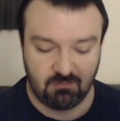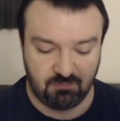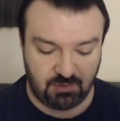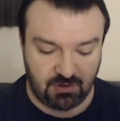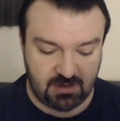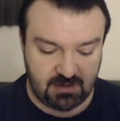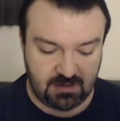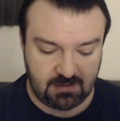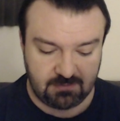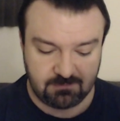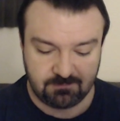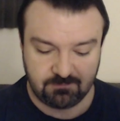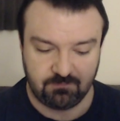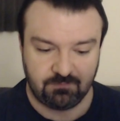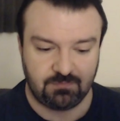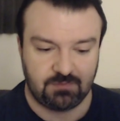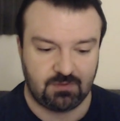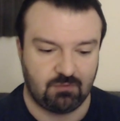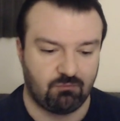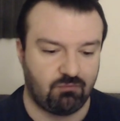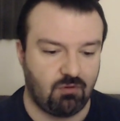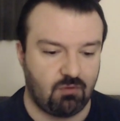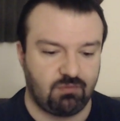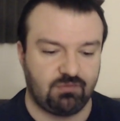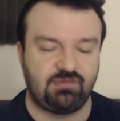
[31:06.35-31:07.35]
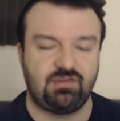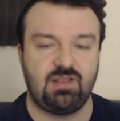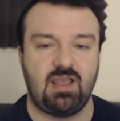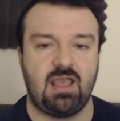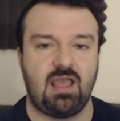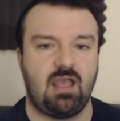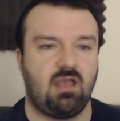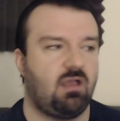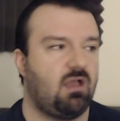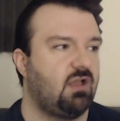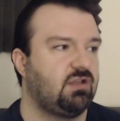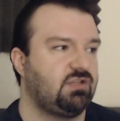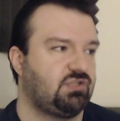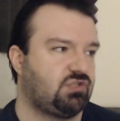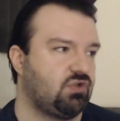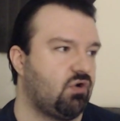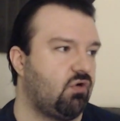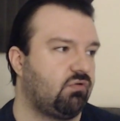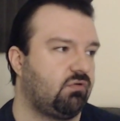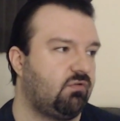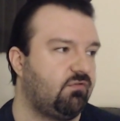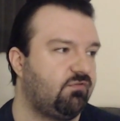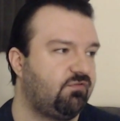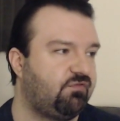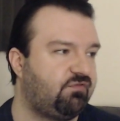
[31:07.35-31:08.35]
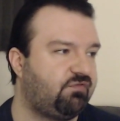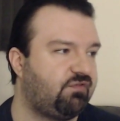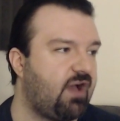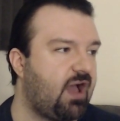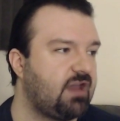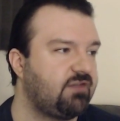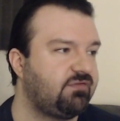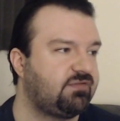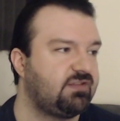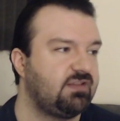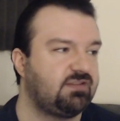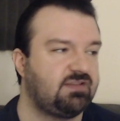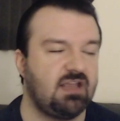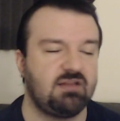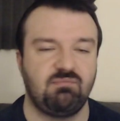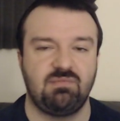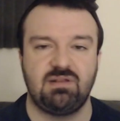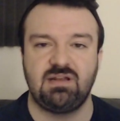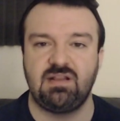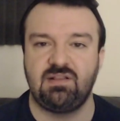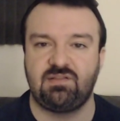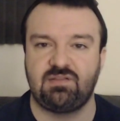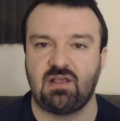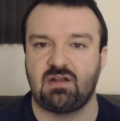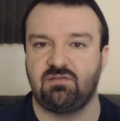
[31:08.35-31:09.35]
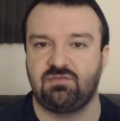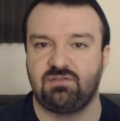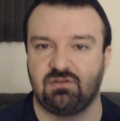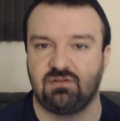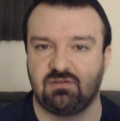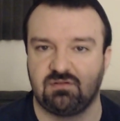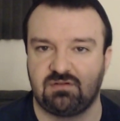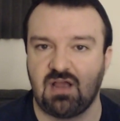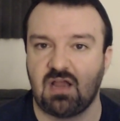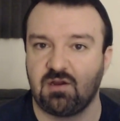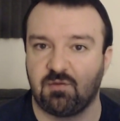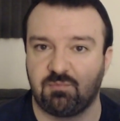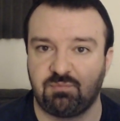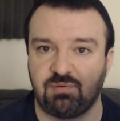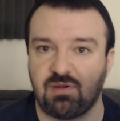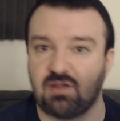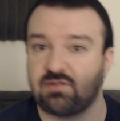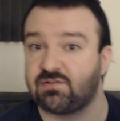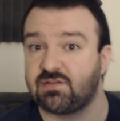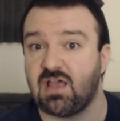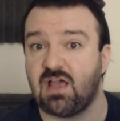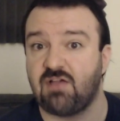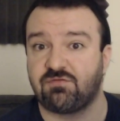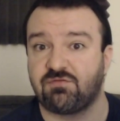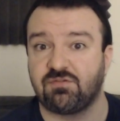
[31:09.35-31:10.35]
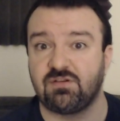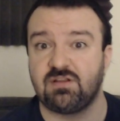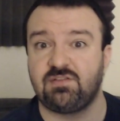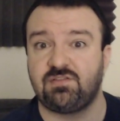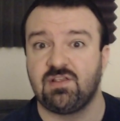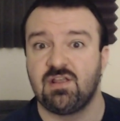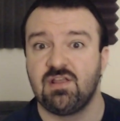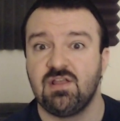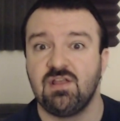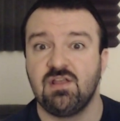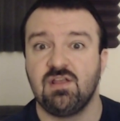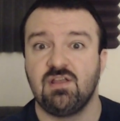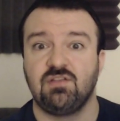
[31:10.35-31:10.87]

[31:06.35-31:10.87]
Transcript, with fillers: But what was that? A total, 5 to 10 minutes out of their entire press conference.